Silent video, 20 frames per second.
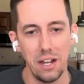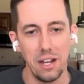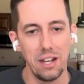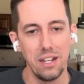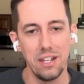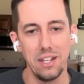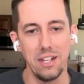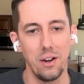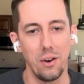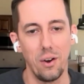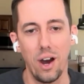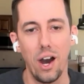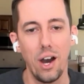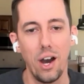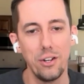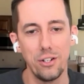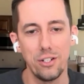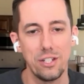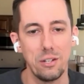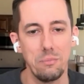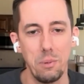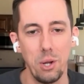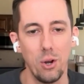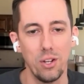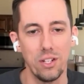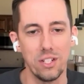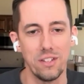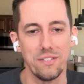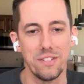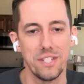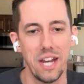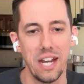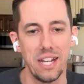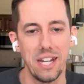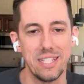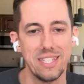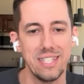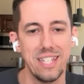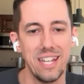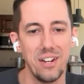hundreds of millions of
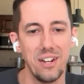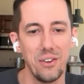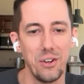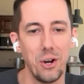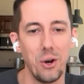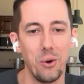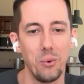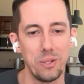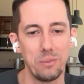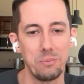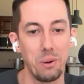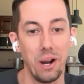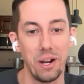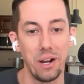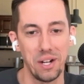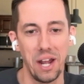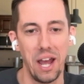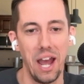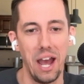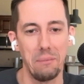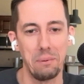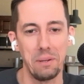sites. They don't know what's probably going to happen.